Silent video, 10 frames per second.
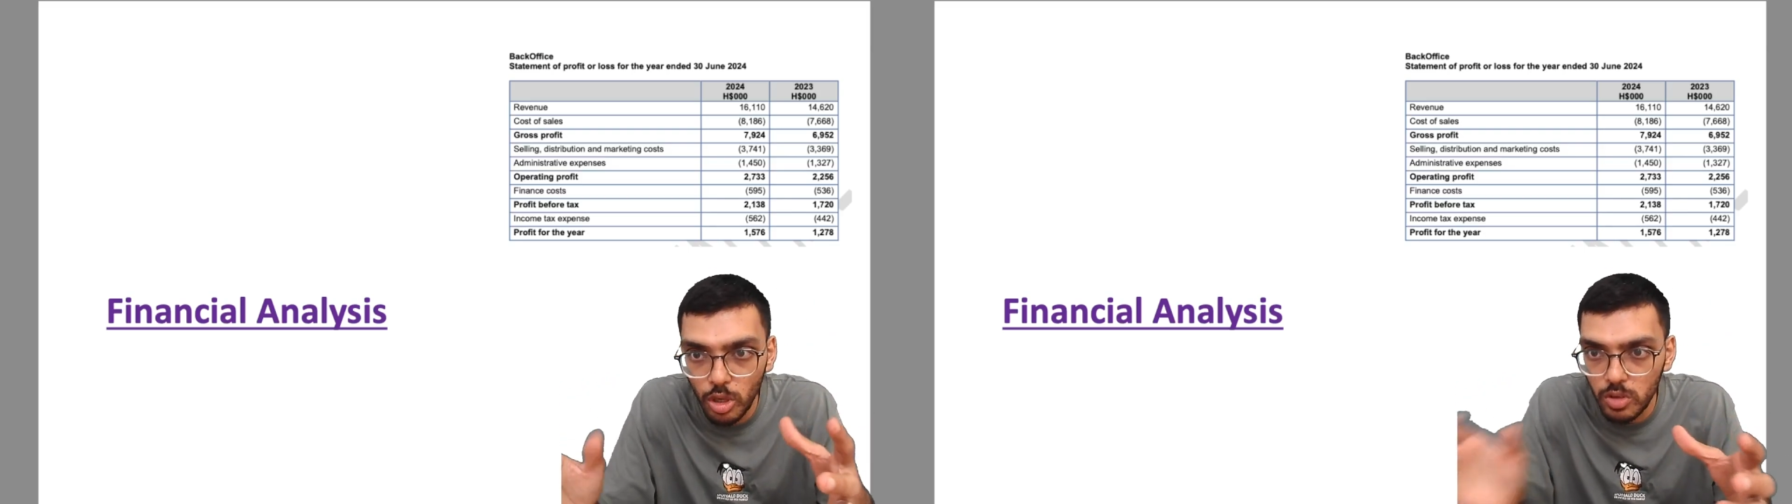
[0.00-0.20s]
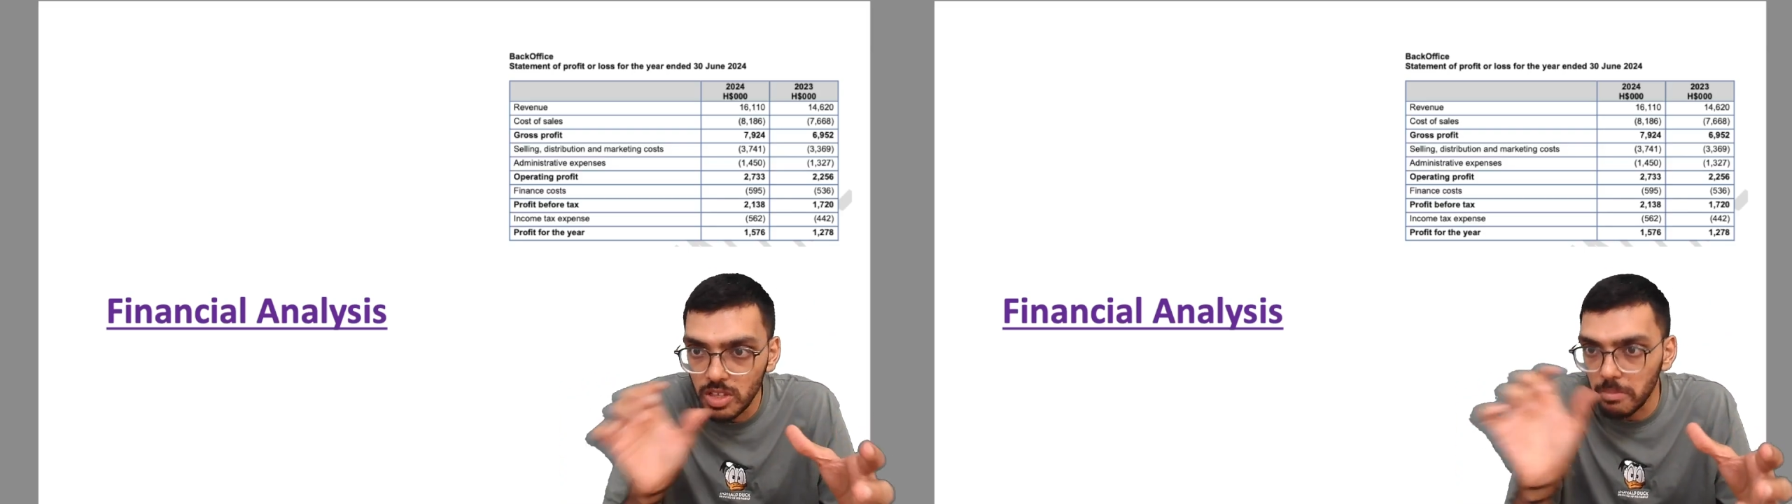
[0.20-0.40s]

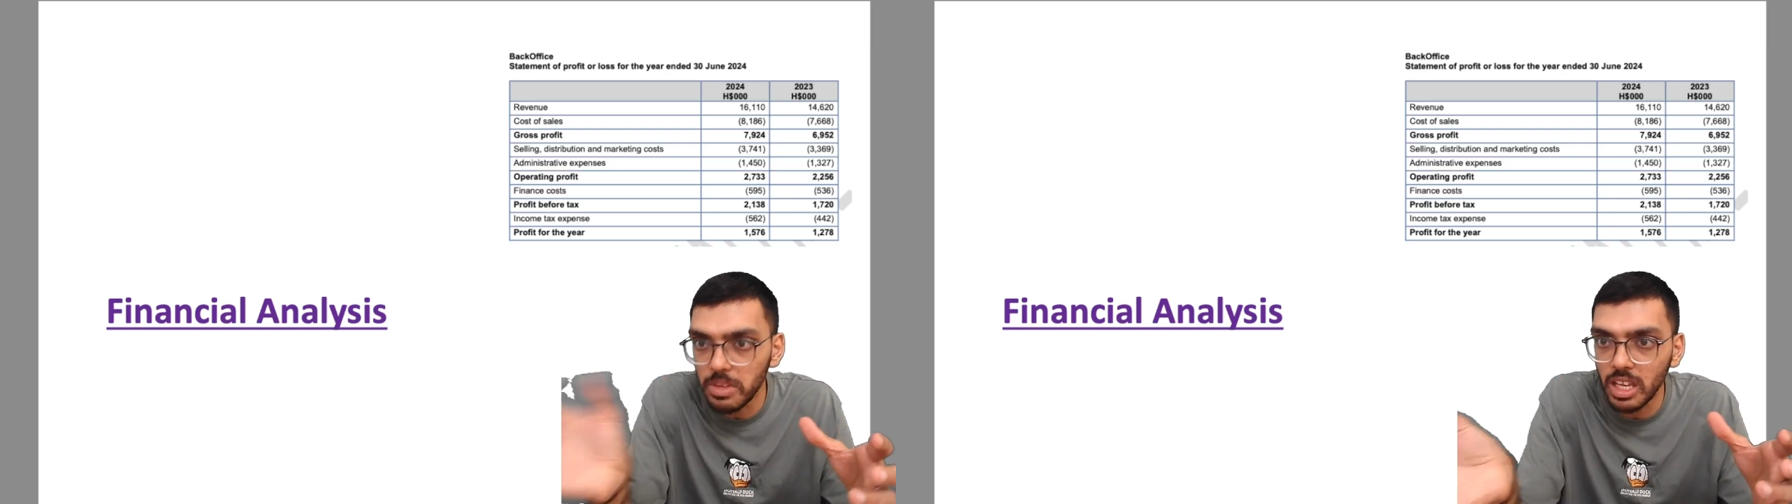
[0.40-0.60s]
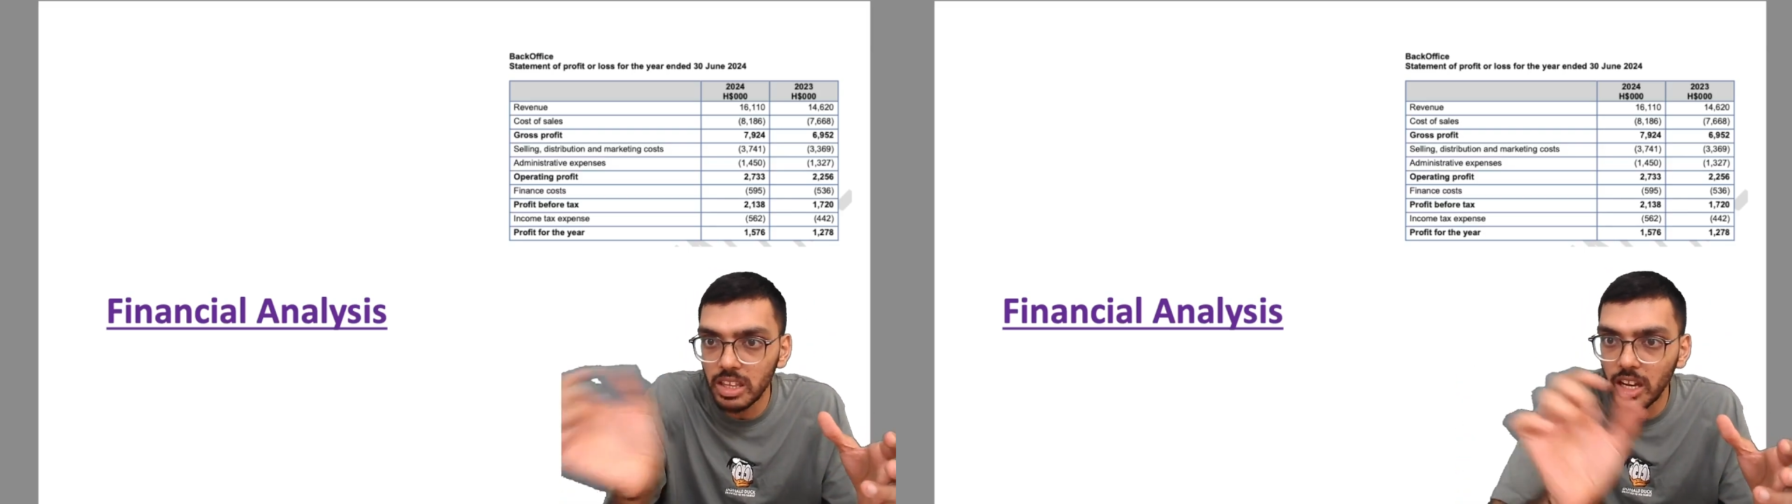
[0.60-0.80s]

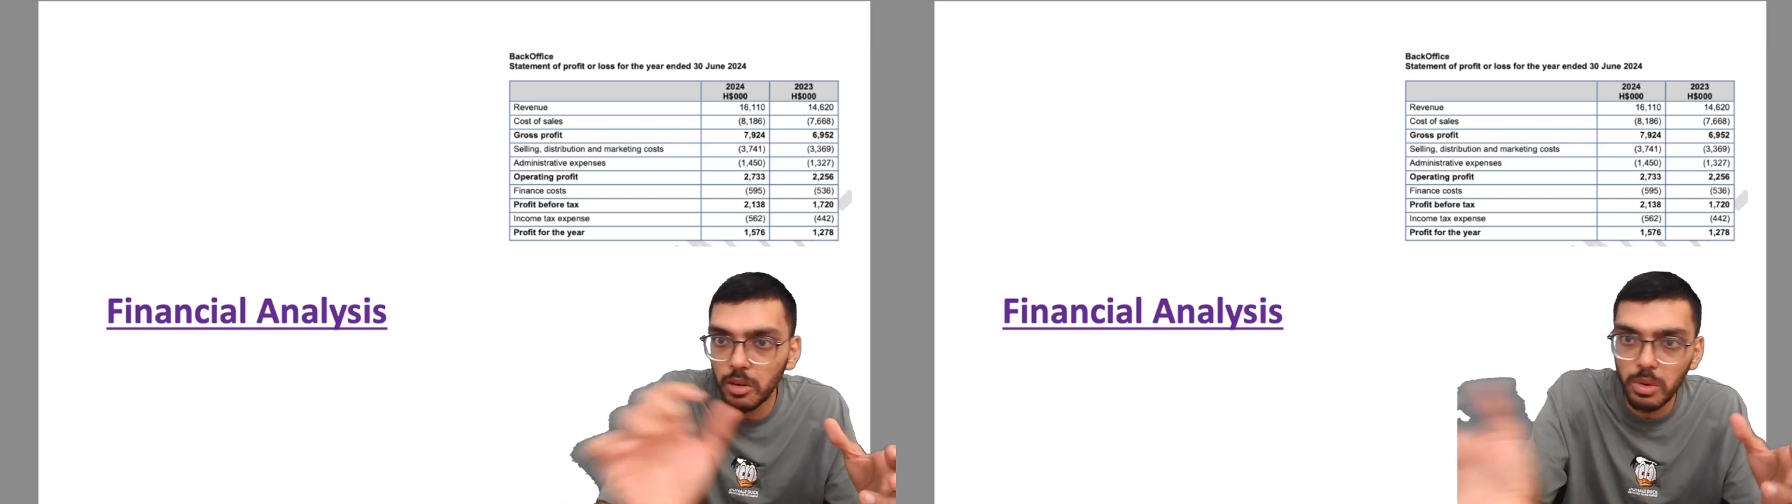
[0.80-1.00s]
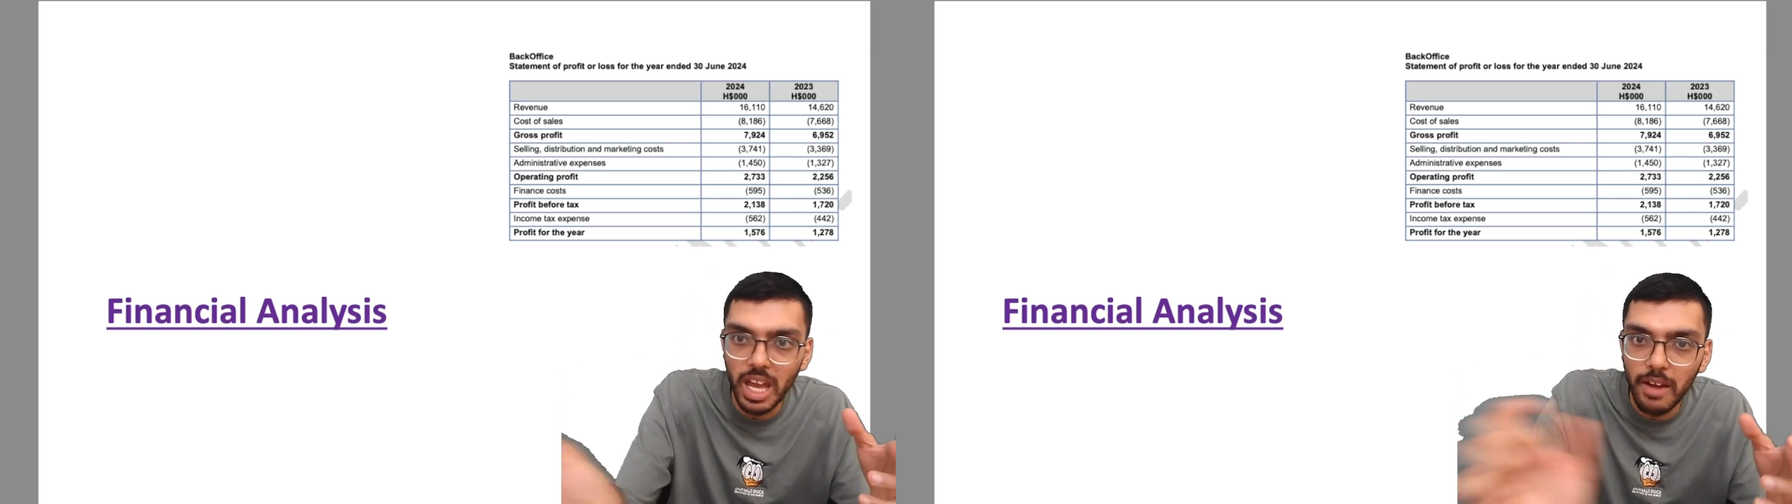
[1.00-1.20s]
something that
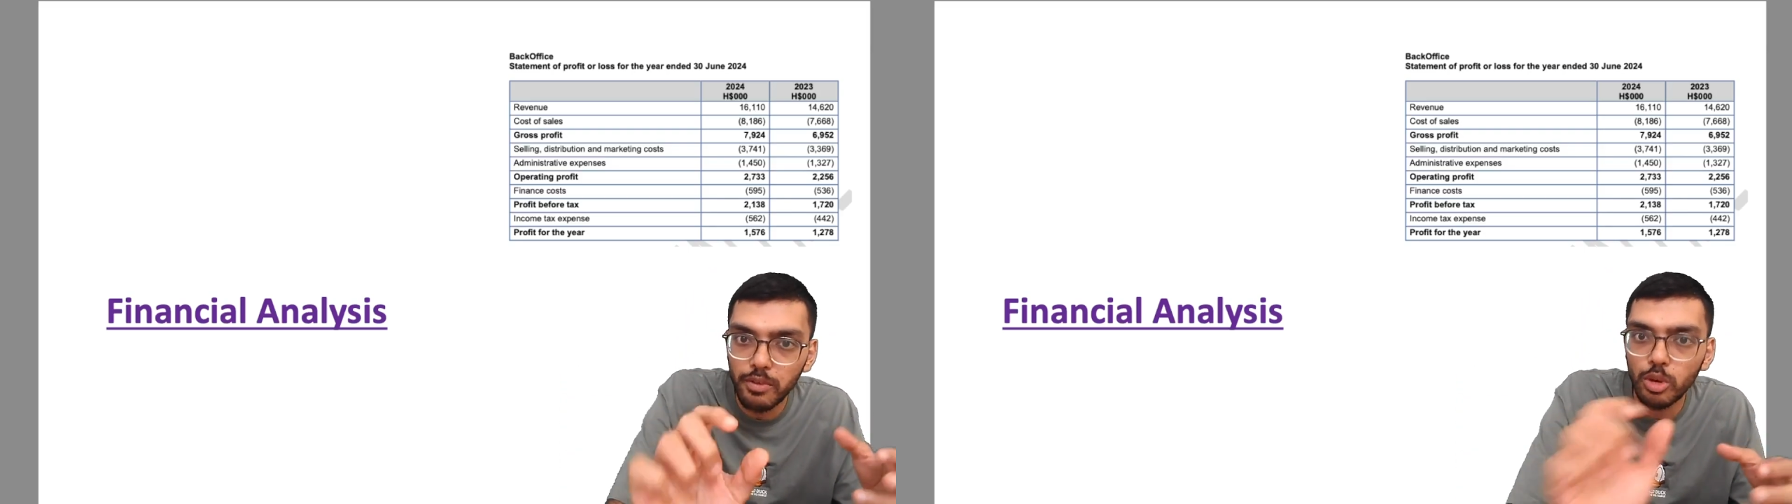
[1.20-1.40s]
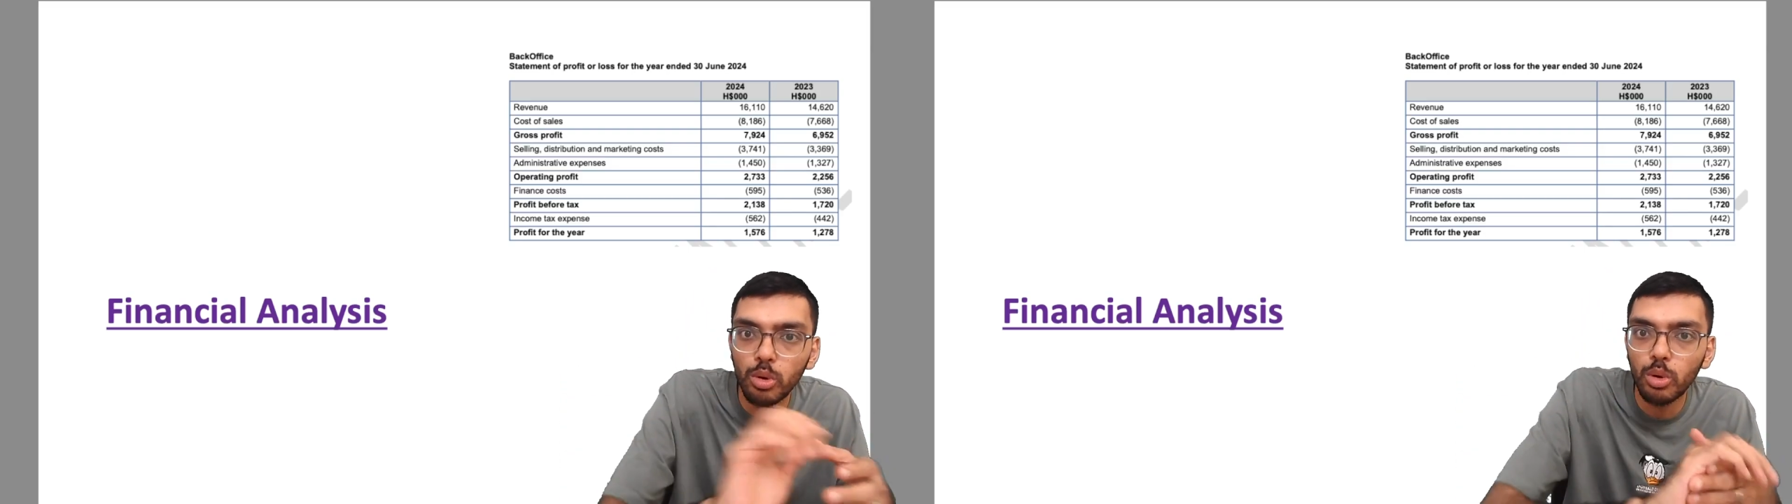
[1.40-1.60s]
we have
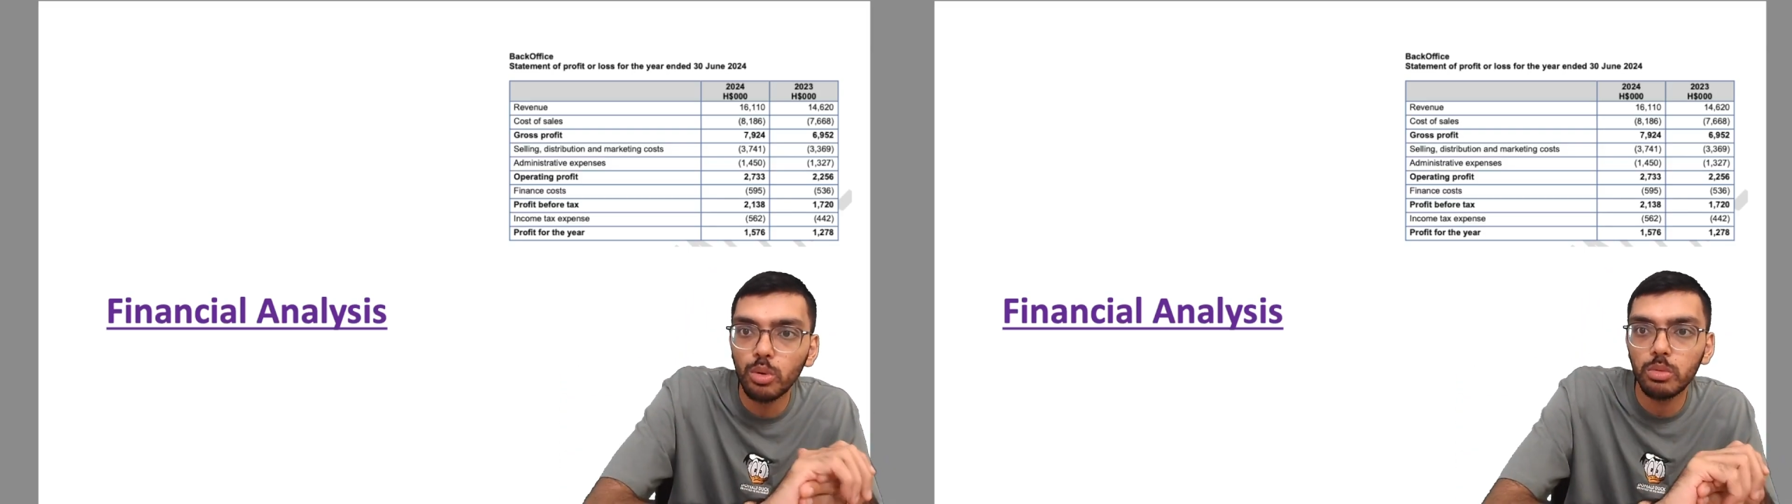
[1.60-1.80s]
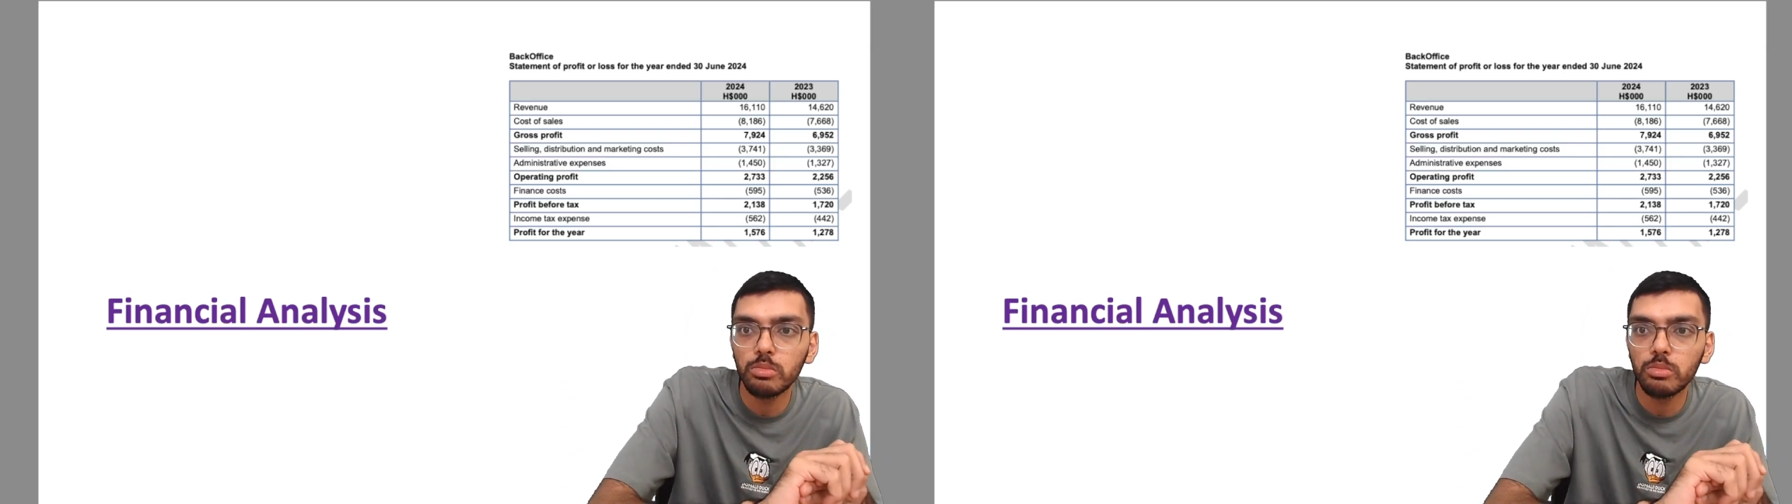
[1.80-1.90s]
to